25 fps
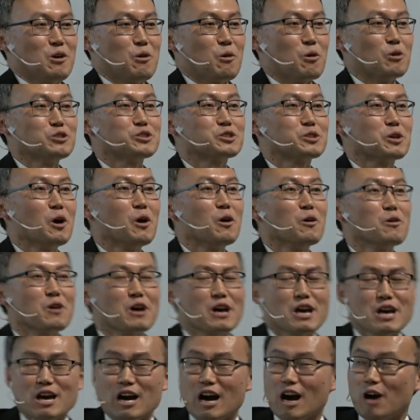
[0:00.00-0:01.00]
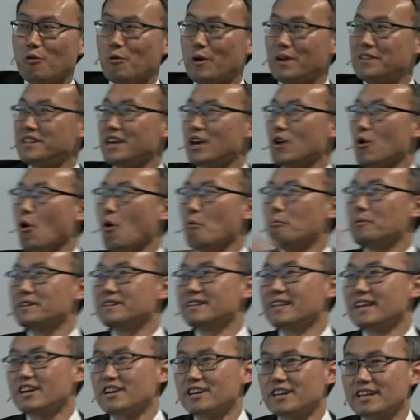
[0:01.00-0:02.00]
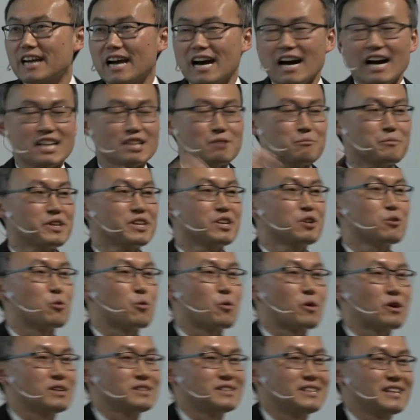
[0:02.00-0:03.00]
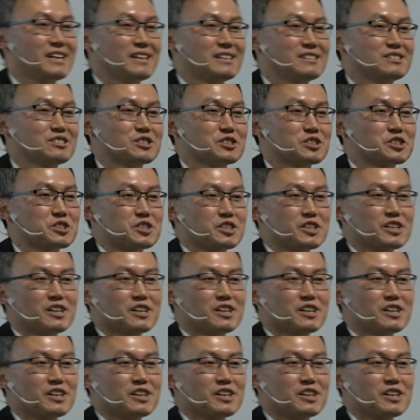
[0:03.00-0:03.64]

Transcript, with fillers: also, uh, when they open their economy or they just uh,